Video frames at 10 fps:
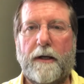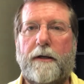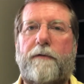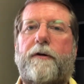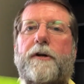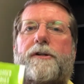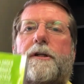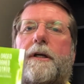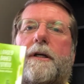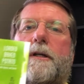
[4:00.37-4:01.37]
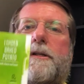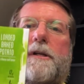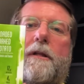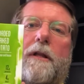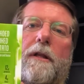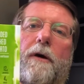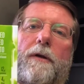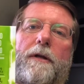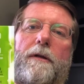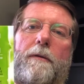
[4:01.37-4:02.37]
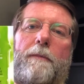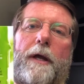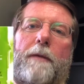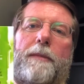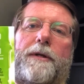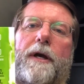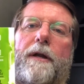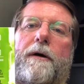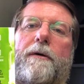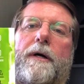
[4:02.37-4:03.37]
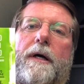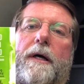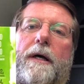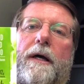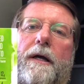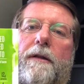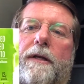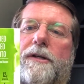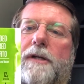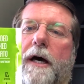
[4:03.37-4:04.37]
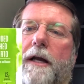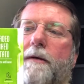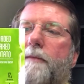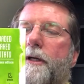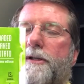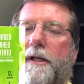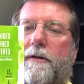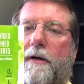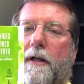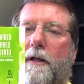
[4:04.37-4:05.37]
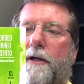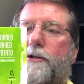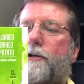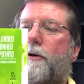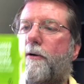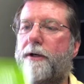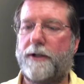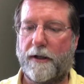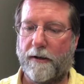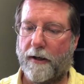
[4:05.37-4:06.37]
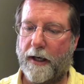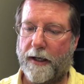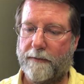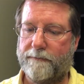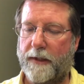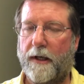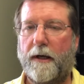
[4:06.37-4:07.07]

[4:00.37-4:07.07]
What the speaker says: The first is the loaded baked potato, and this item is either a lunch or a dinner item.